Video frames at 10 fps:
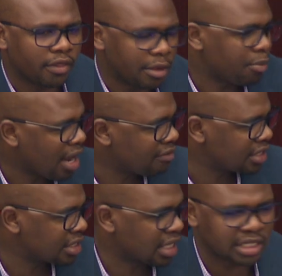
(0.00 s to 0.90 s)
the
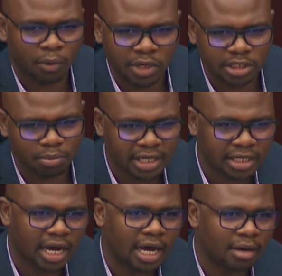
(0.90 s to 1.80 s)
private sector, which
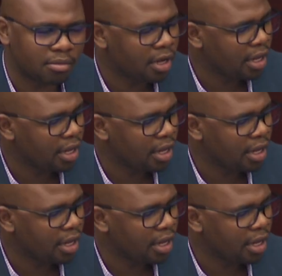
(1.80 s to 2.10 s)
might come